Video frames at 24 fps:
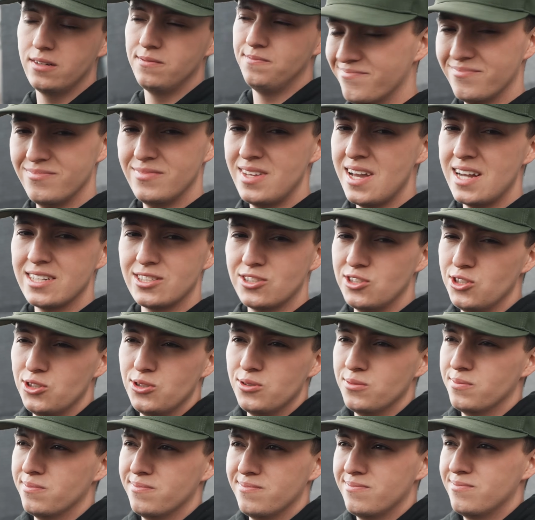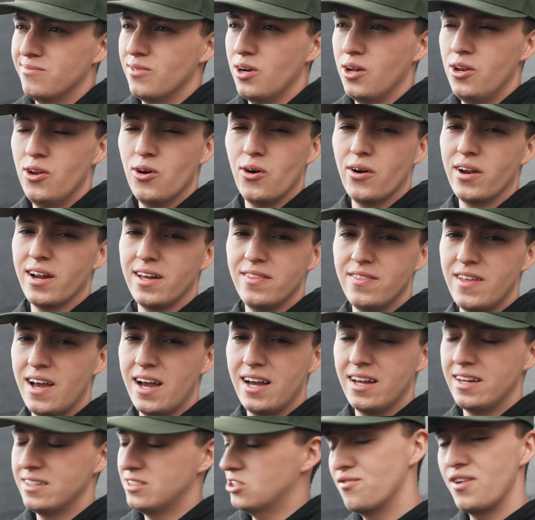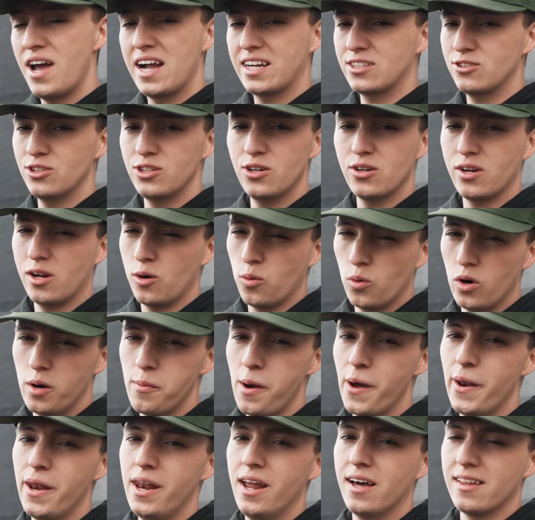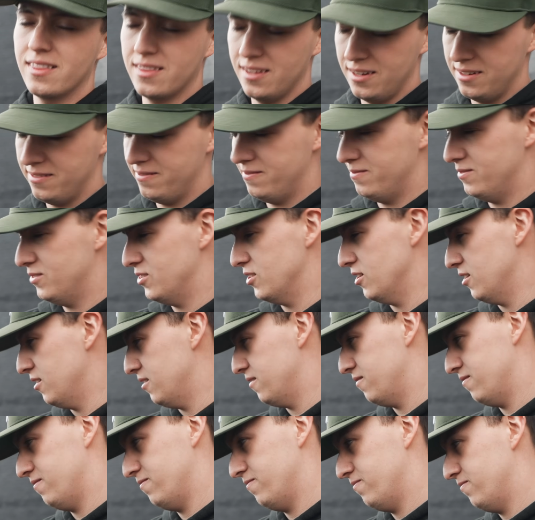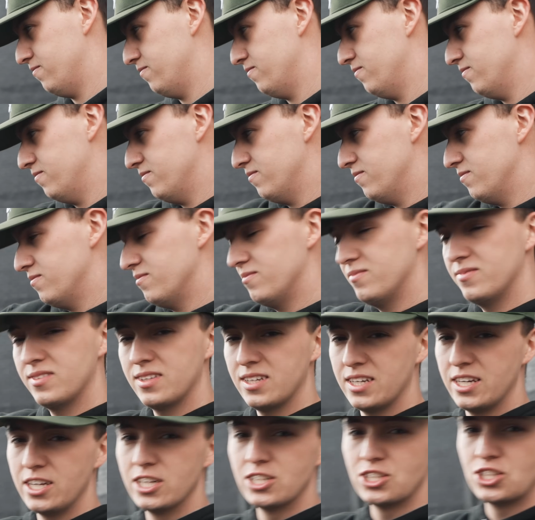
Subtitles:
I'm not too annoyed on that. It's factory, you don't gotta worry about nothing. So here